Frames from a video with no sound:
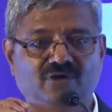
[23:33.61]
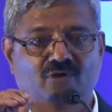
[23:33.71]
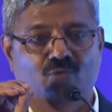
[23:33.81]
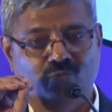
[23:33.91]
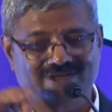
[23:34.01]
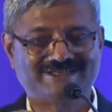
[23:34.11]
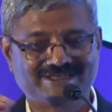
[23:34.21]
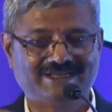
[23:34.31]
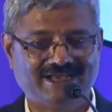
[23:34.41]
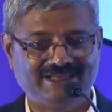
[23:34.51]

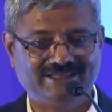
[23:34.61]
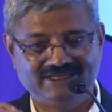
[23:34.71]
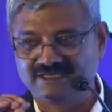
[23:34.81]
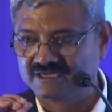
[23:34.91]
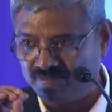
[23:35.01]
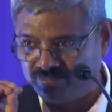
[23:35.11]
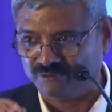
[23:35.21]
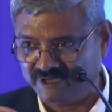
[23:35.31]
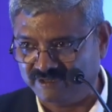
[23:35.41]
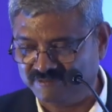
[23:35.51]
versatile in
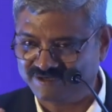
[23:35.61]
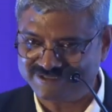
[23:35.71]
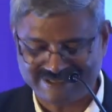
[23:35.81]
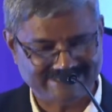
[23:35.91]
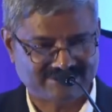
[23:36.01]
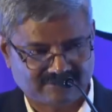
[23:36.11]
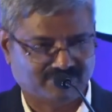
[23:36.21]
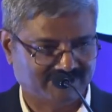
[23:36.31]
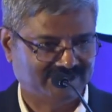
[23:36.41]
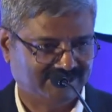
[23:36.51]
computing, because that's
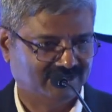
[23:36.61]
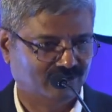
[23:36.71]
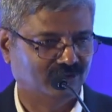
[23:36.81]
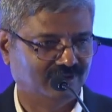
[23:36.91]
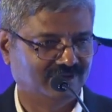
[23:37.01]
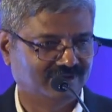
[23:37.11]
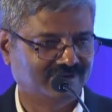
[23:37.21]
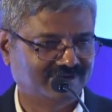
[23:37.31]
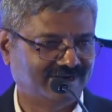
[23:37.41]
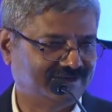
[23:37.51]
what the whole
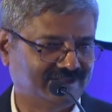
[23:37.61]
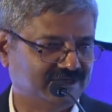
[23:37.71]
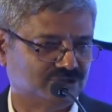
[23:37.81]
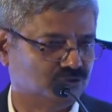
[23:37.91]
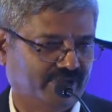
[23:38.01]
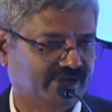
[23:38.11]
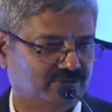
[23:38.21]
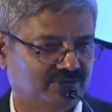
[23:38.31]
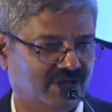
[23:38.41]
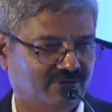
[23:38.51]
country is going to
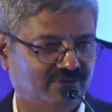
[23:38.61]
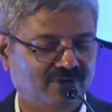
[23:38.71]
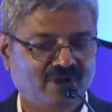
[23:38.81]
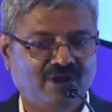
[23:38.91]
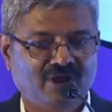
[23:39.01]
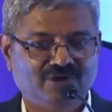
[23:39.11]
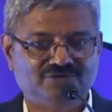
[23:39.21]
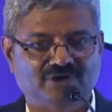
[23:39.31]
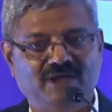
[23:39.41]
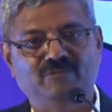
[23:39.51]
now.
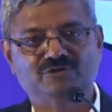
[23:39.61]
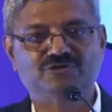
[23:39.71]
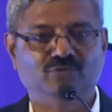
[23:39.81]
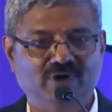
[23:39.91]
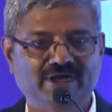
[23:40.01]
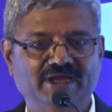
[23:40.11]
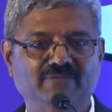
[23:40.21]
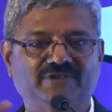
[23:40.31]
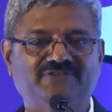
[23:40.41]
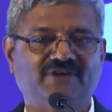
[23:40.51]
So I'm also working
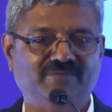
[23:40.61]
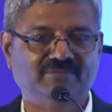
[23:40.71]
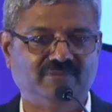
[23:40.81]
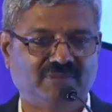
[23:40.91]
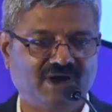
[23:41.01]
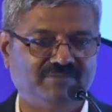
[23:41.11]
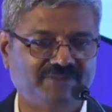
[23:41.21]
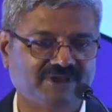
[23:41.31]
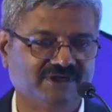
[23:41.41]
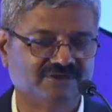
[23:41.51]
with some
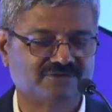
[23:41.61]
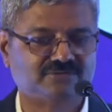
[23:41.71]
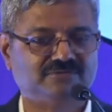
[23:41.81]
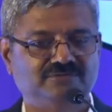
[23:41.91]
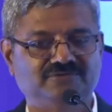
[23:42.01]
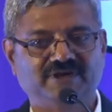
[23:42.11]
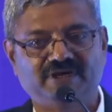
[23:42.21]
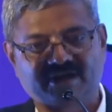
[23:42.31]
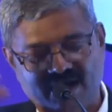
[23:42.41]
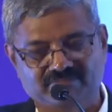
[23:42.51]
companies to say,
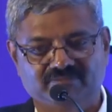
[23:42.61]
come,